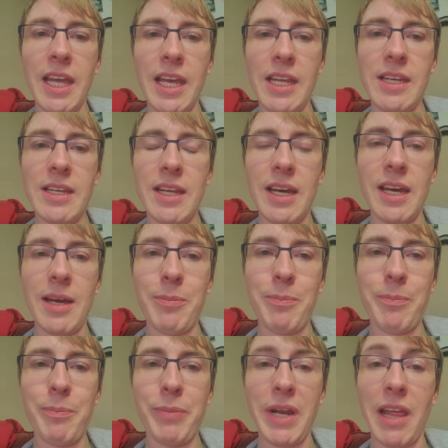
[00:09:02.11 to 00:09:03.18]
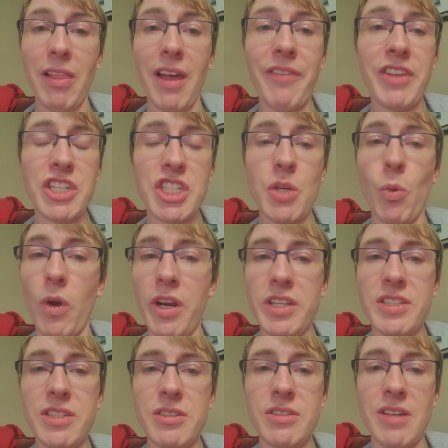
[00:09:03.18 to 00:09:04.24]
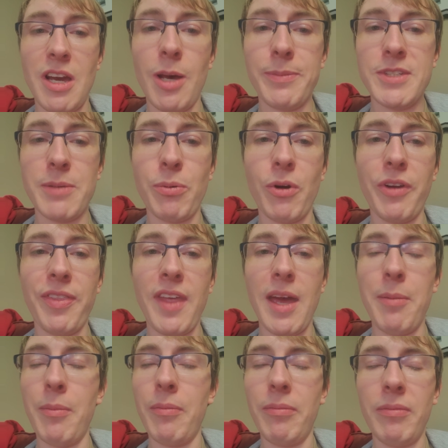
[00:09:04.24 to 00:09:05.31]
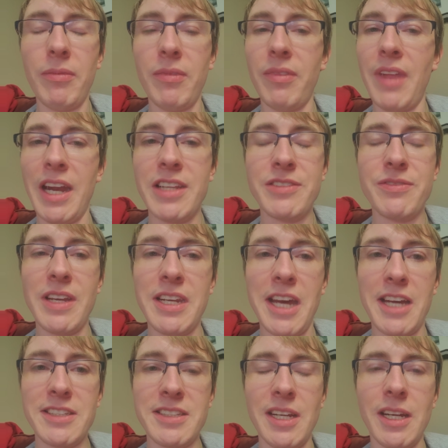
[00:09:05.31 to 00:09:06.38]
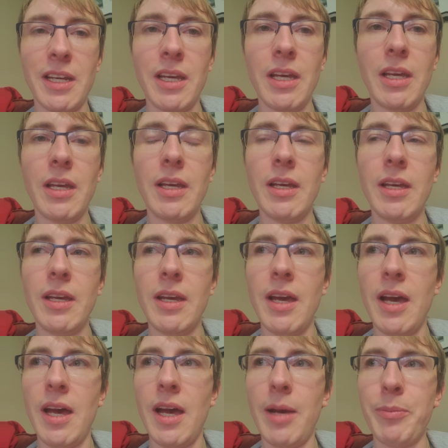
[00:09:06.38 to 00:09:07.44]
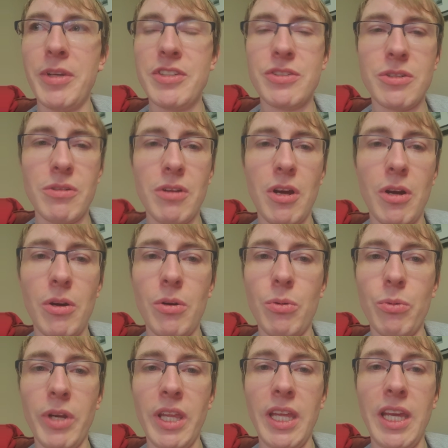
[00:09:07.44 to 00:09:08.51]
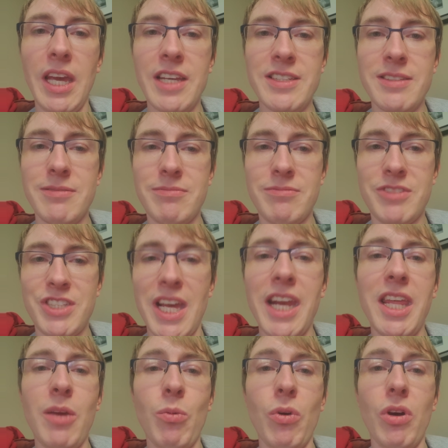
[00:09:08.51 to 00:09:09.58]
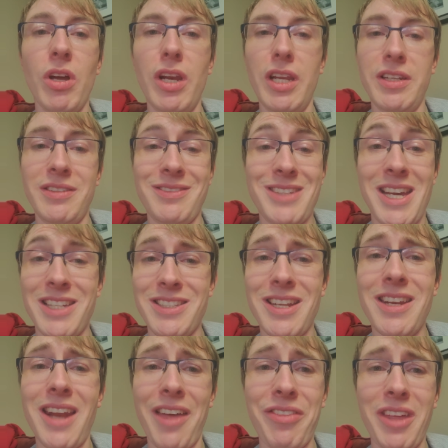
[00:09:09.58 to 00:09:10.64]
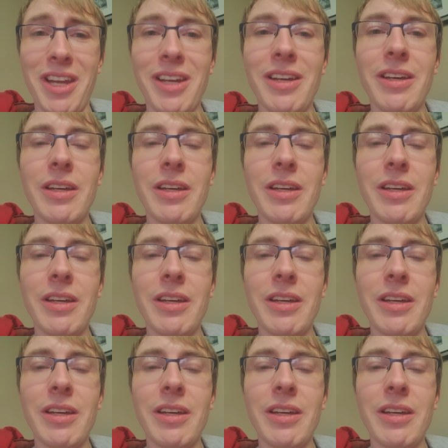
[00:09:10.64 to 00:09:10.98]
And but I love that she wanted to help support them. That is fantastic, because Trudeau really has said he would and has done nothing.